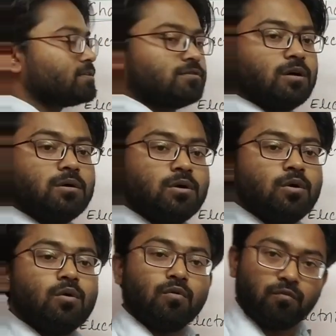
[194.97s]
is the
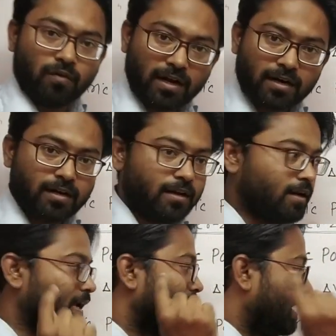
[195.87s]
work
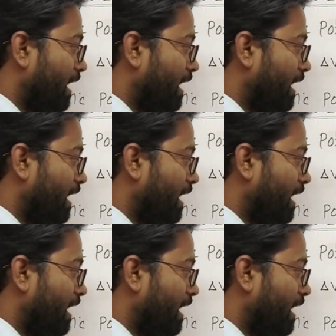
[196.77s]
done,